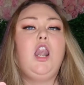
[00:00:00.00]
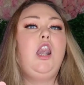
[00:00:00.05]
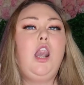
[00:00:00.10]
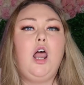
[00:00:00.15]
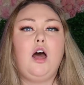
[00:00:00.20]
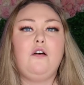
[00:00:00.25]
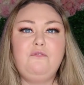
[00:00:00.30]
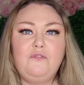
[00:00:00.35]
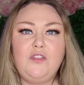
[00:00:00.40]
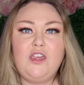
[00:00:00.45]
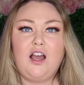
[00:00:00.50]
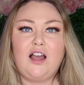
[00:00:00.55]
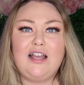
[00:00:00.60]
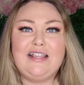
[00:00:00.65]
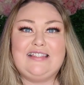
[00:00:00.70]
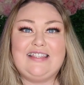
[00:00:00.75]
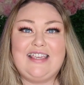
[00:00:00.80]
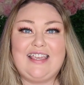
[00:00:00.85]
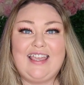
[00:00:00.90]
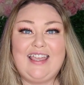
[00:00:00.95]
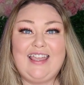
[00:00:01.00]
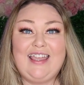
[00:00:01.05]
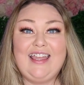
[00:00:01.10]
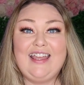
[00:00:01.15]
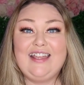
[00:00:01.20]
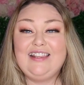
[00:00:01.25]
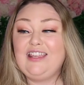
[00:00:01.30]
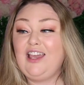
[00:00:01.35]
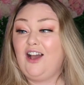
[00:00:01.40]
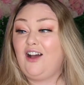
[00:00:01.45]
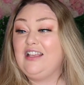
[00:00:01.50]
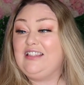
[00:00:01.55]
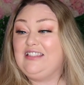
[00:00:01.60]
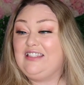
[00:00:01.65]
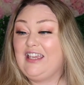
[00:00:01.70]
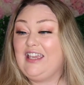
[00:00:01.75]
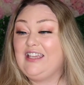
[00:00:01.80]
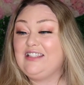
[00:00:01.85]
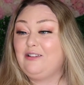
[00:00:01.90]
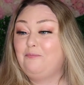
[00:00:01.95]
I love the idea. The
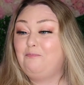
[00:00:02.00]
idea is